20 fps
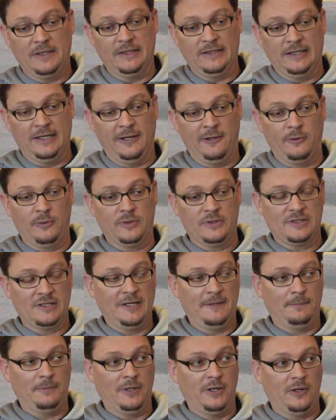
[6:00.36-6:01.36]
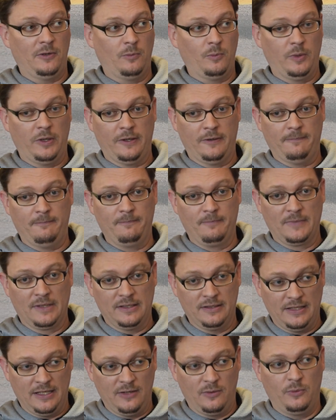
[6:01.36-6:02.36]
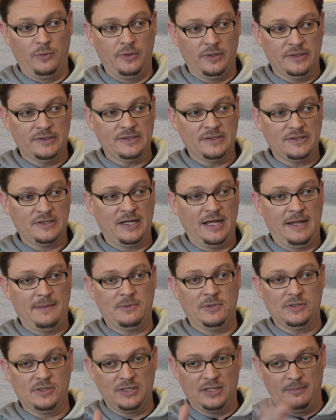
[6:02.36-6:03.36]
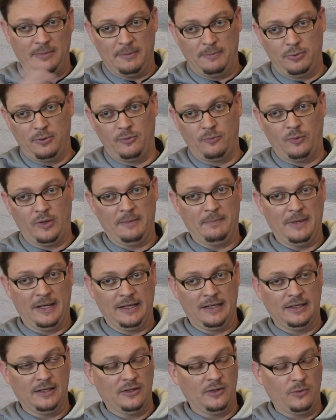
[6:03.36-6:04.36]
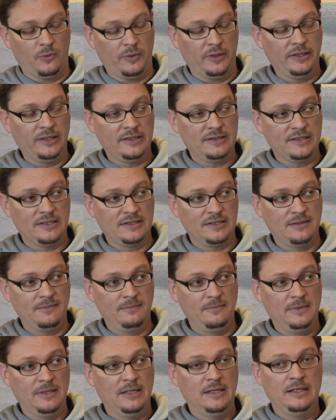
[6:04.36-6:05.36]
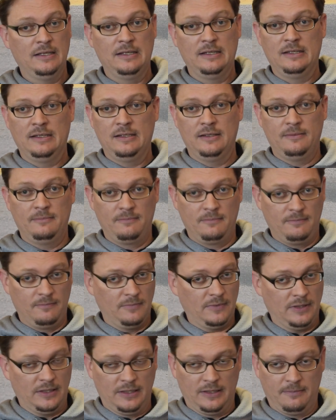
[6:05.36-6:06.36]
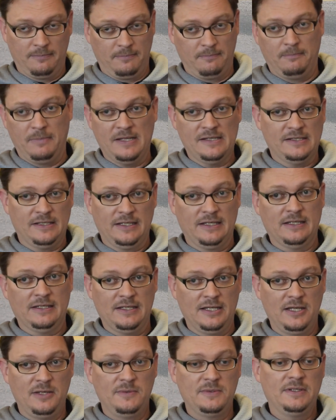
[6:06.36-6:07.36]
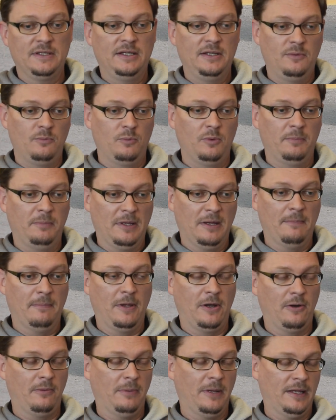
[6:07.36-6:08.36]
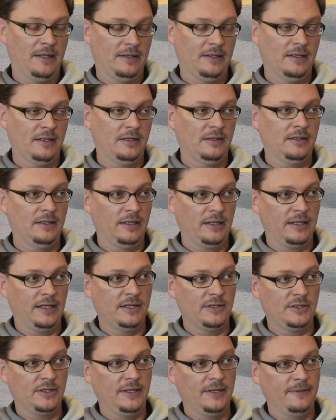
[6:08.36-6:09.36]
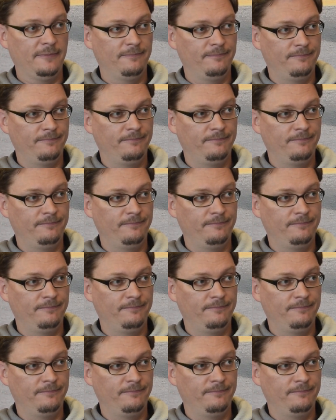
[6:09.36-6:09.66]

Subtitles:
like the Air Oil Separator, where that oil as it's captured is going to be put right back into the oiling system, like basically continuously, would be a better bet than a catch can.